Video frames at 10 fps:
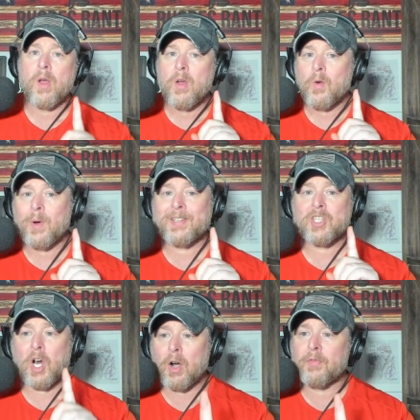with
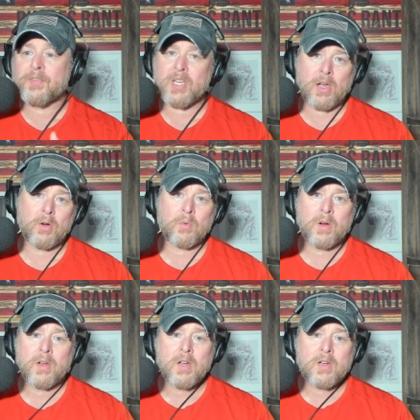turf toe
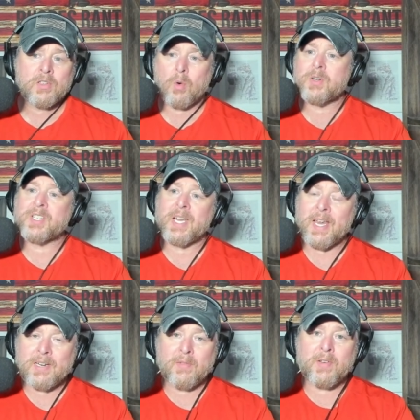towards the
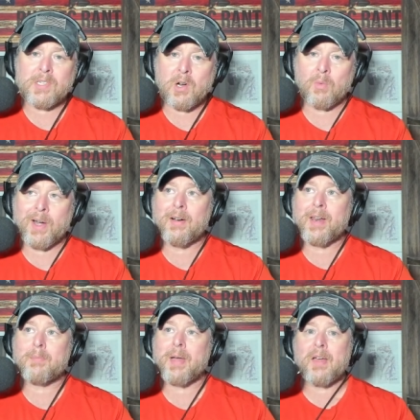end of his career, and
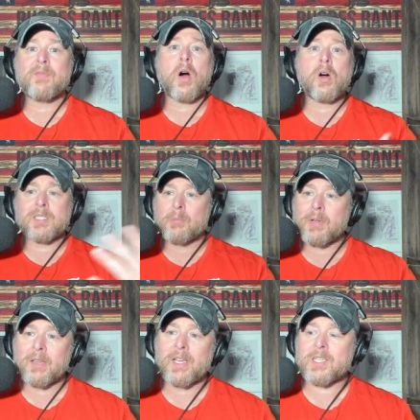it may have
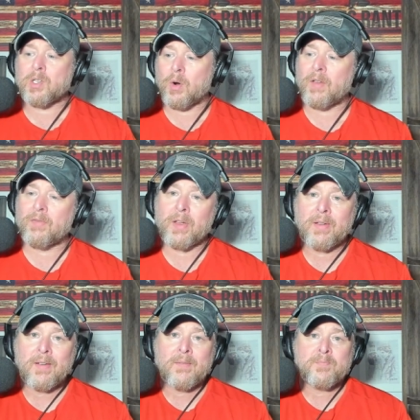ultimately sort of
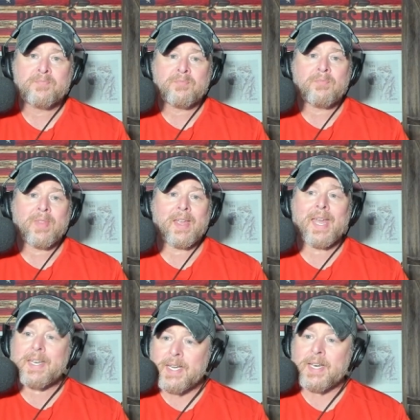
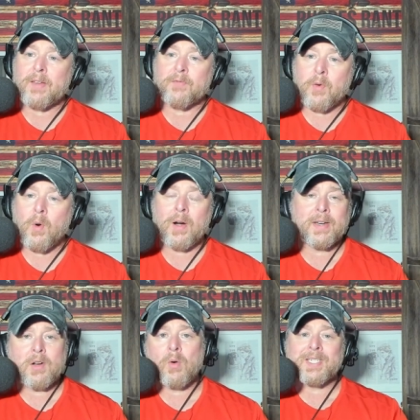ended it for. And
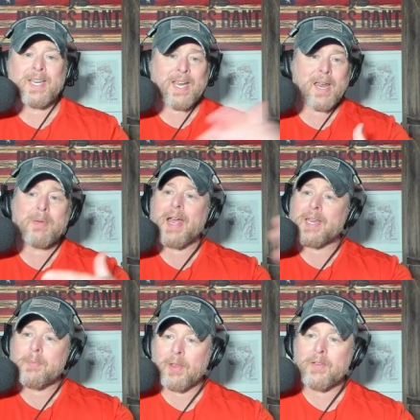of course, he came back,
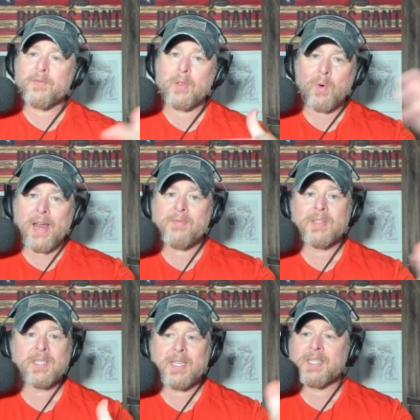he played for the
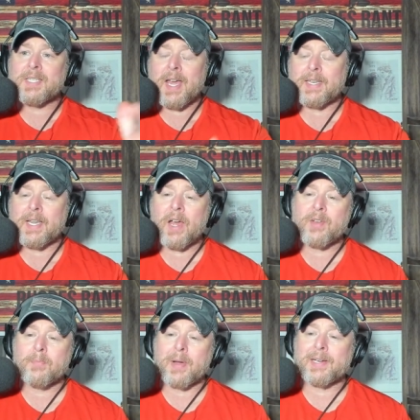Ravens, this, that, and the
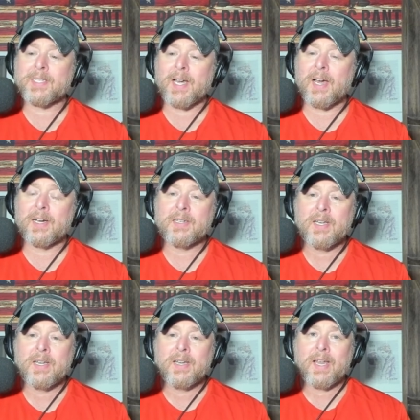other, but uh,
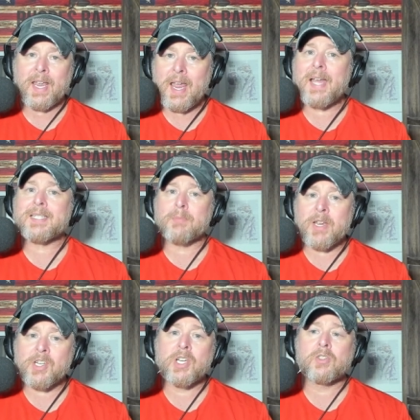he had some
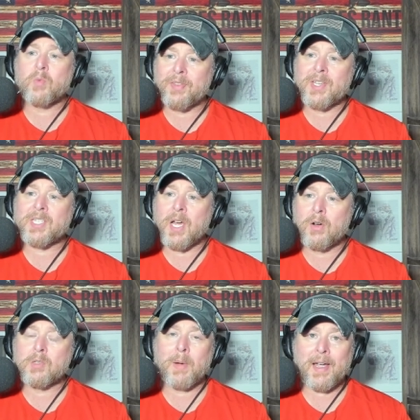issues with his
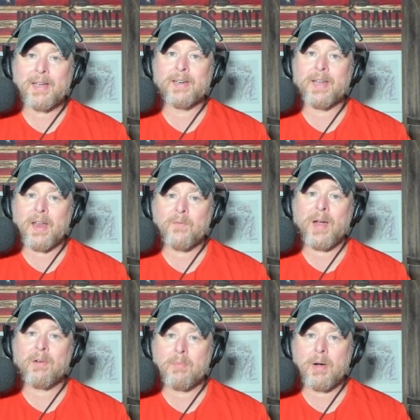toes back in the day, if I
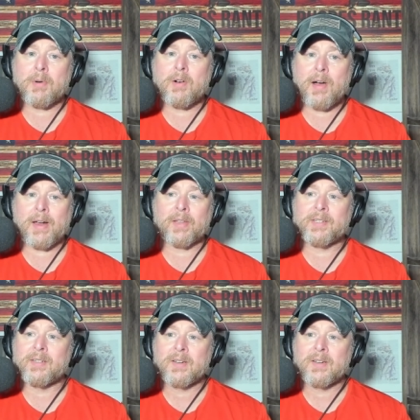remember correctly.